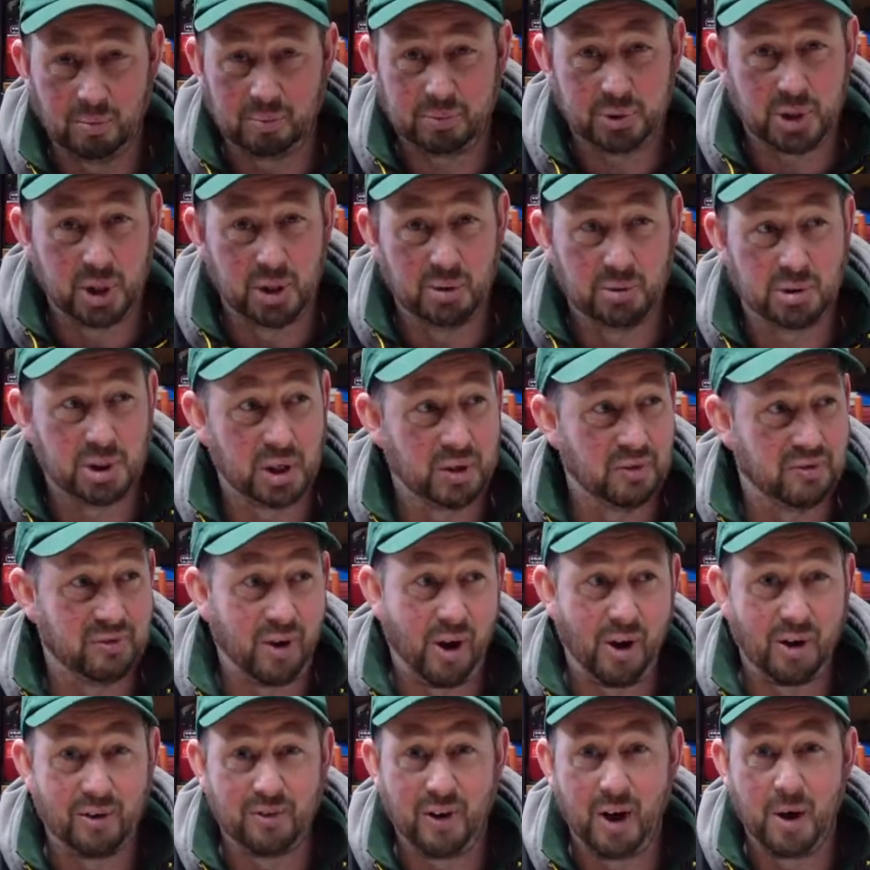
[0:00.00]

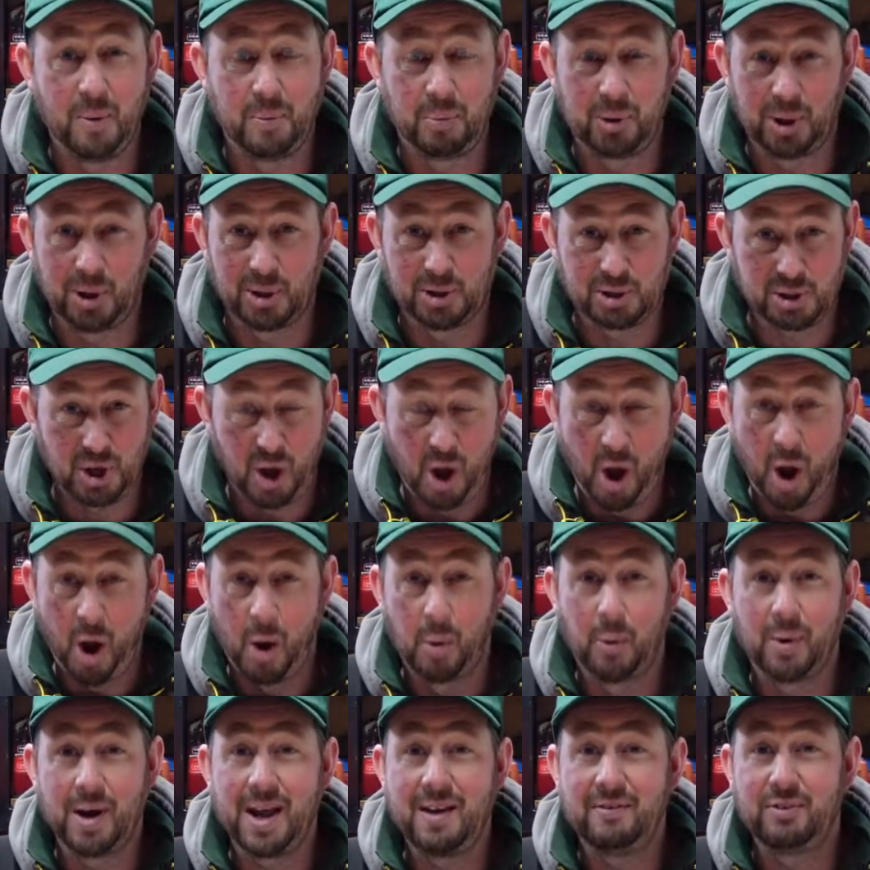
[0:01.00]
2250 plus
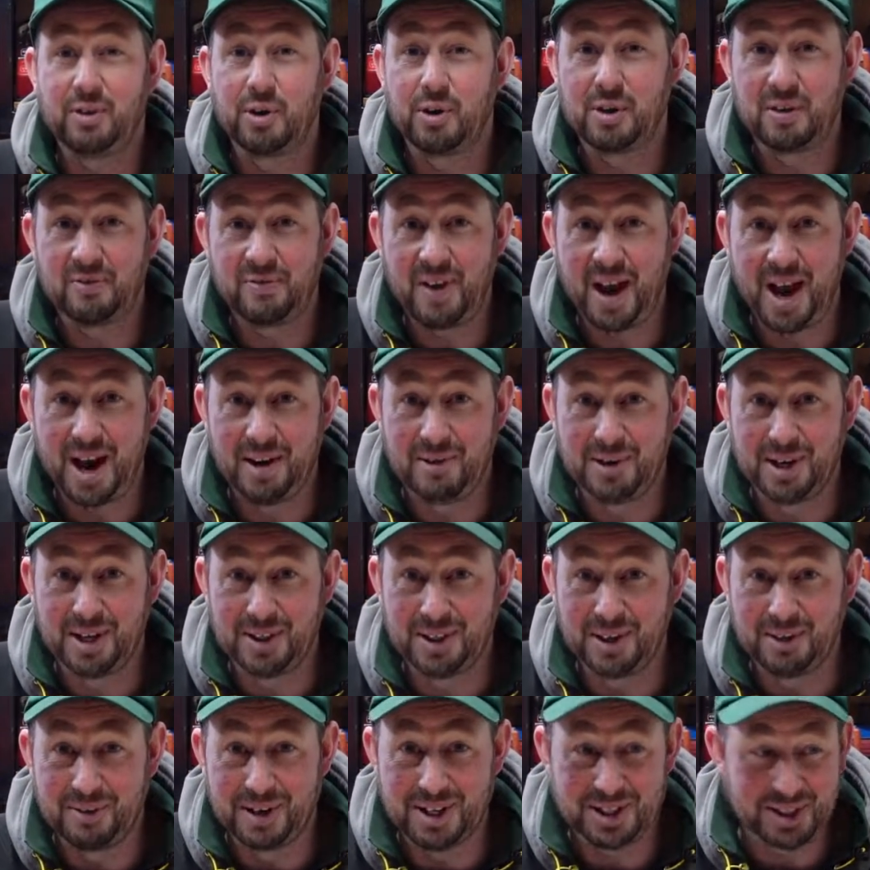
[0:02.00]
and whatever other variant
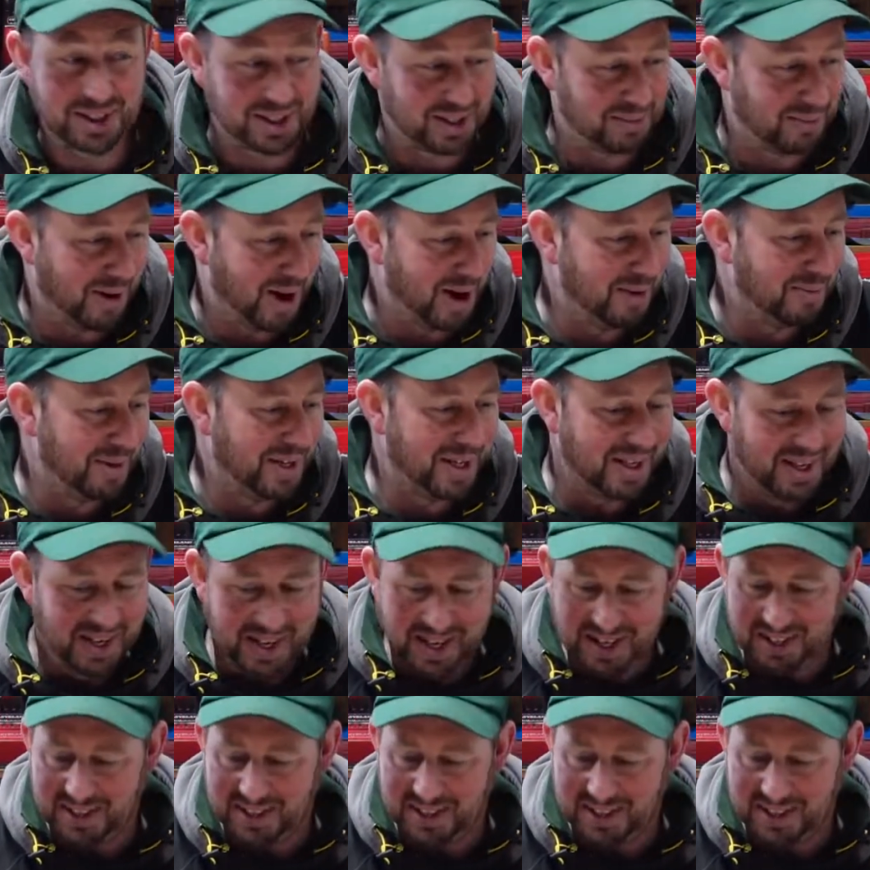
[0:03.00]
there is at the moment.